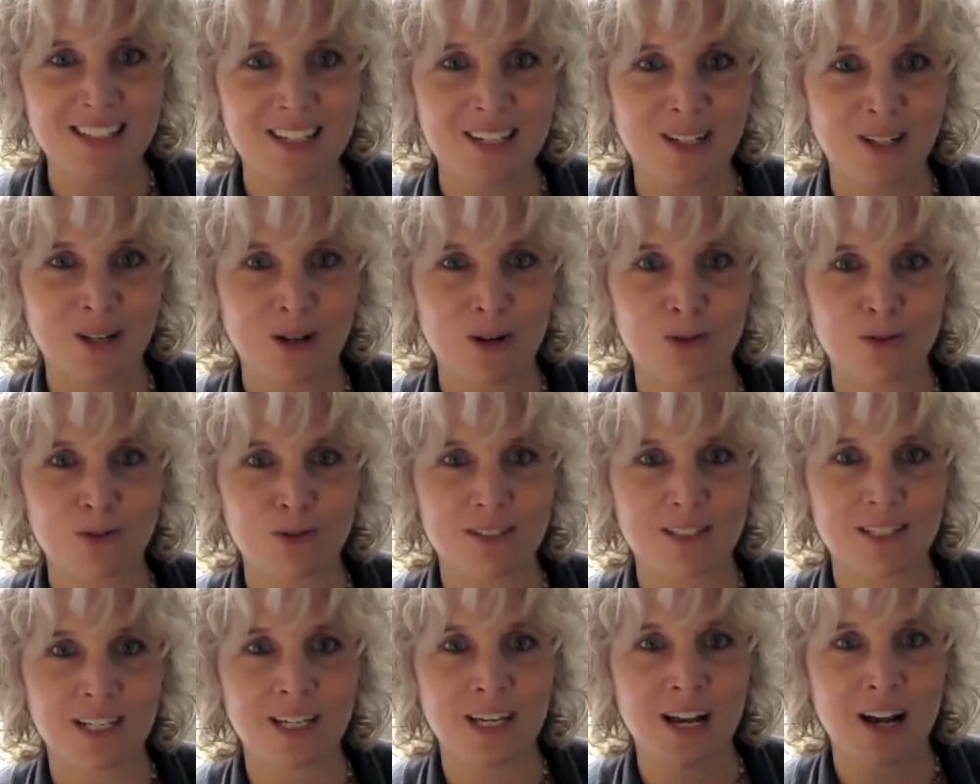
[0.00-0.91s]

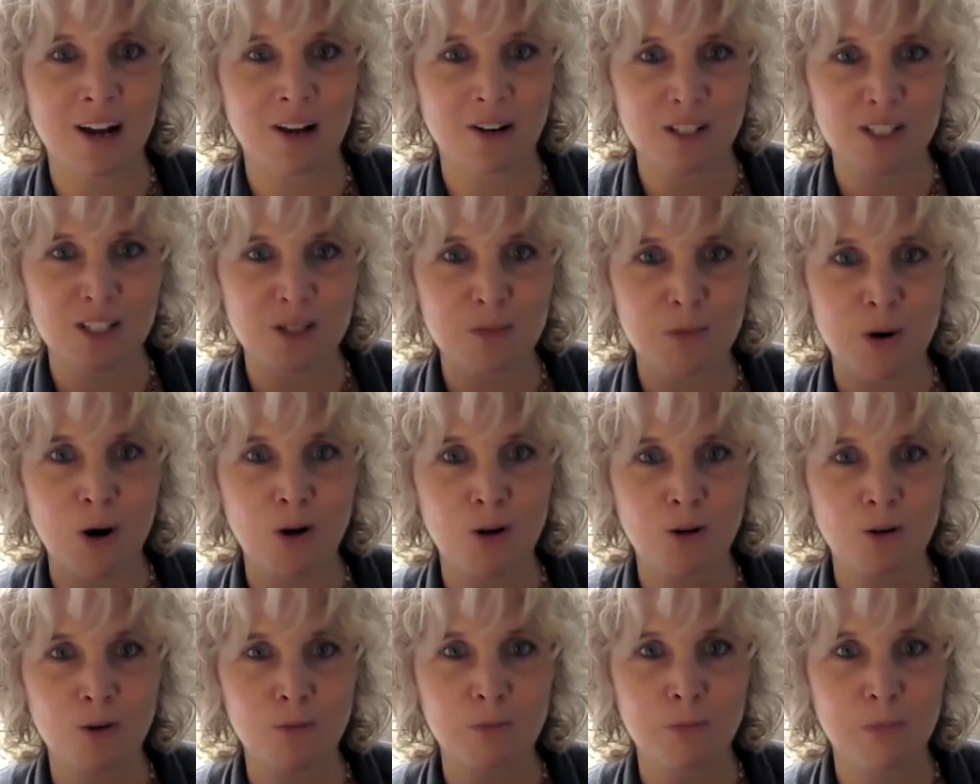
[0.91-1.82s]
dig out a
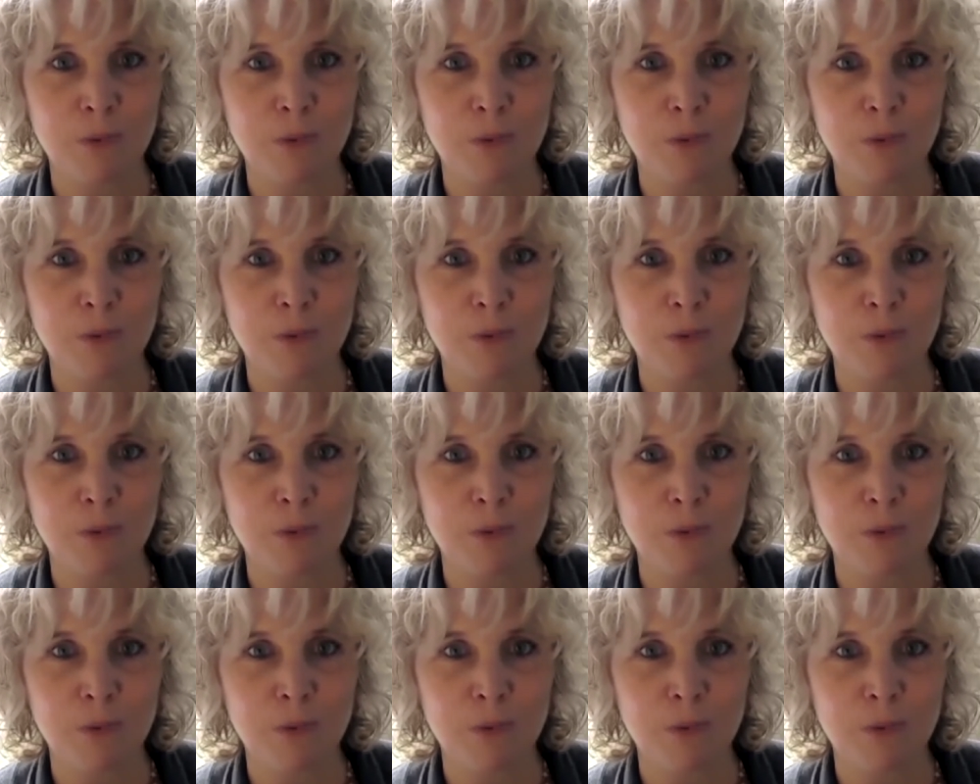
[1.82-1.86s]
small